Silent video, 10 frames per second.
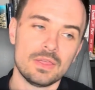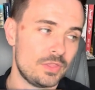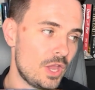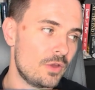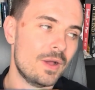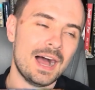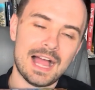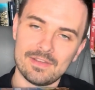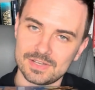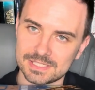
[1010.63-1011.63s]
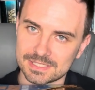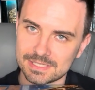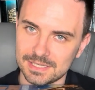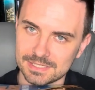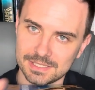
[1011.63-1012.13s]
though I have a
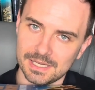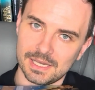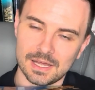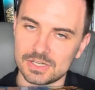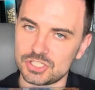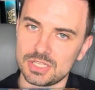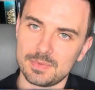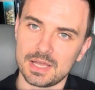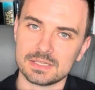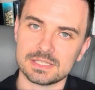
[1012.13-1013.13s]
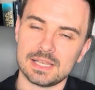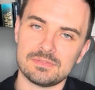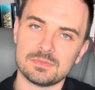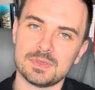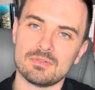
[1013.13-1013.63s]
disgustingly large TBR
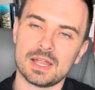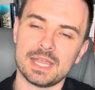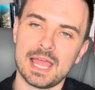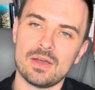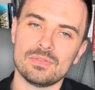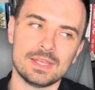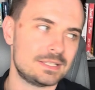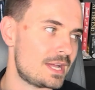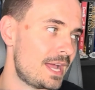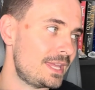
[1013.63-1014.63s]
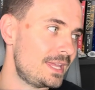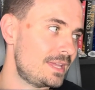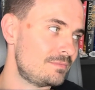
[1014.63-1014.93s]
left of me right now that I